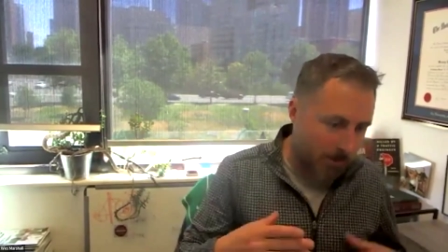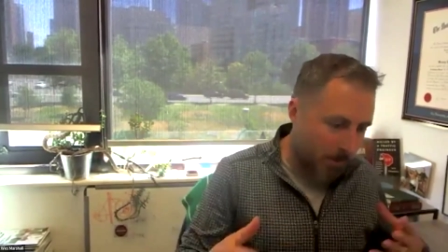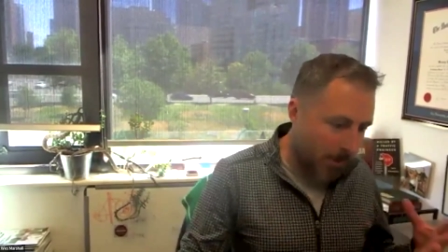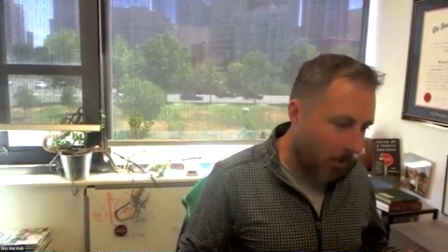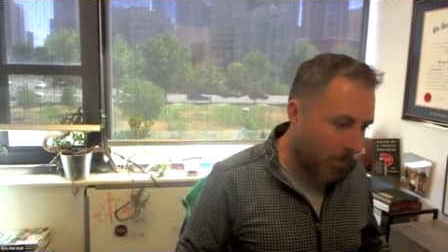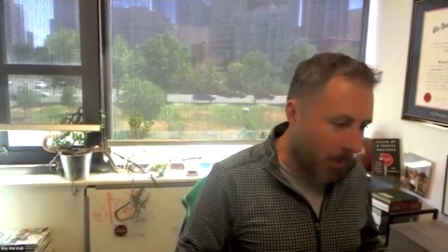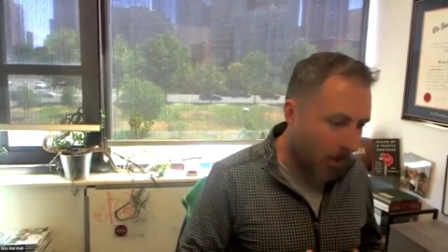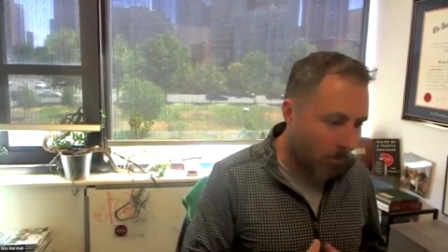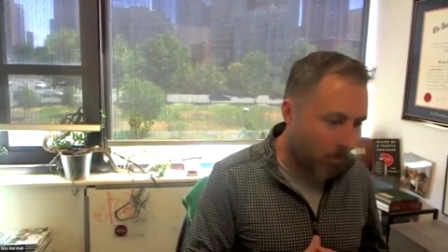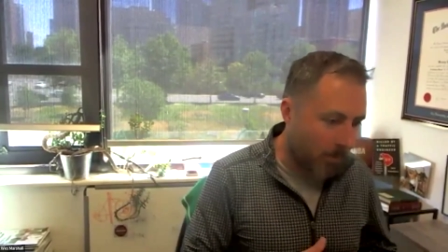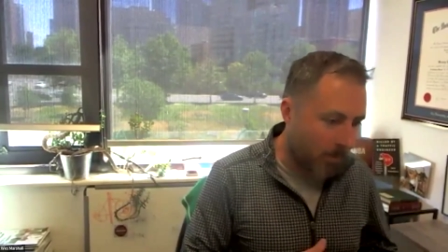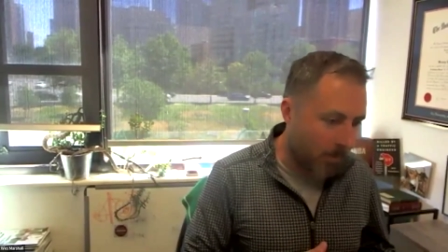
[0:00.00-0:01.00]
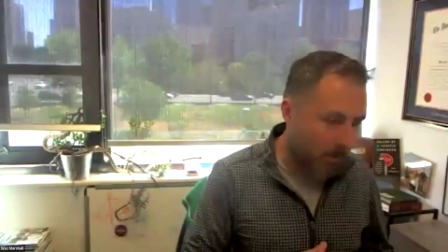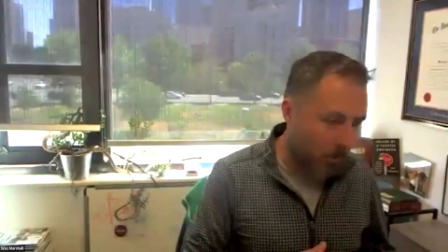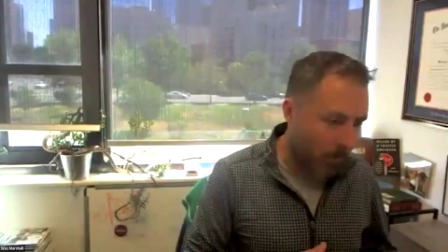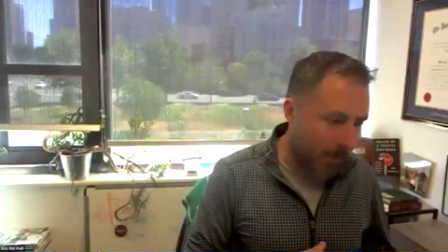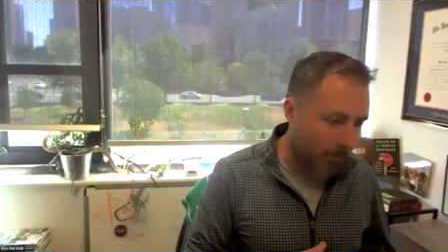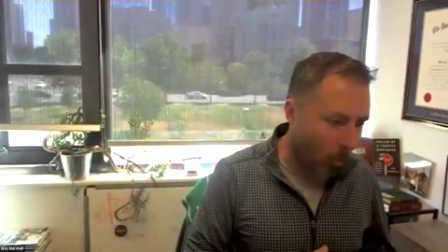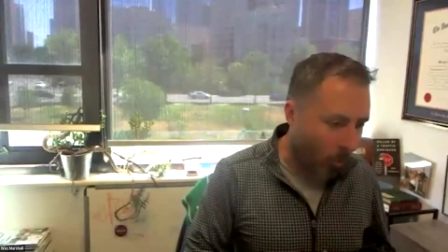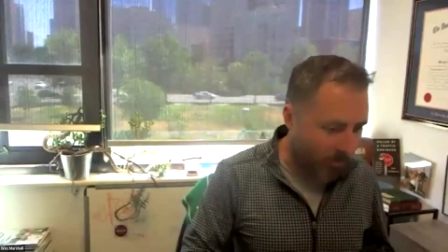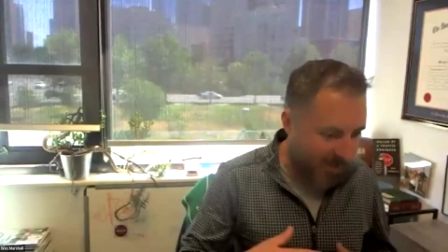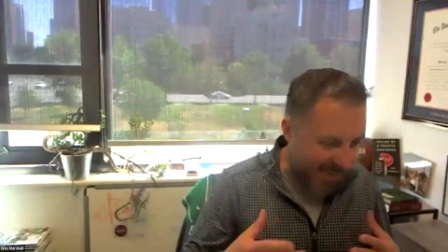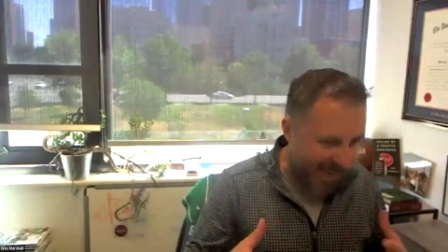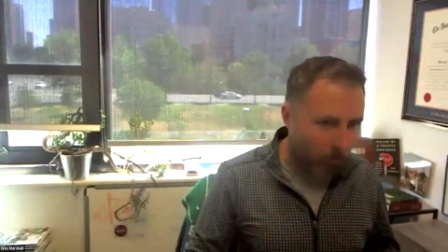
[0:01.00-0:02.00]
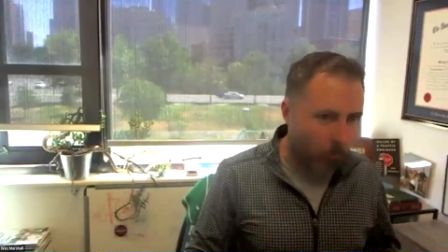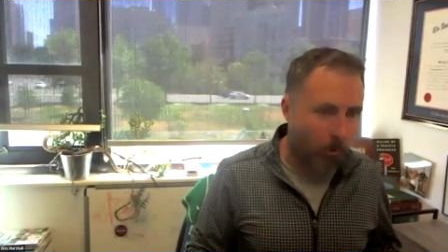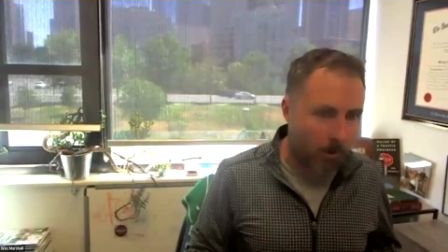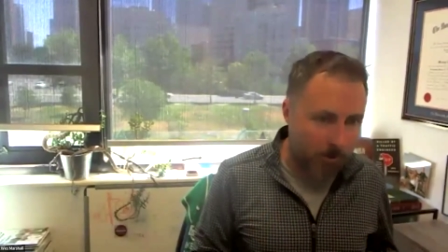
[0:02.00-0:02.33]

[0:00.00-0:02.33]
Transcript: to help out with creating more of a network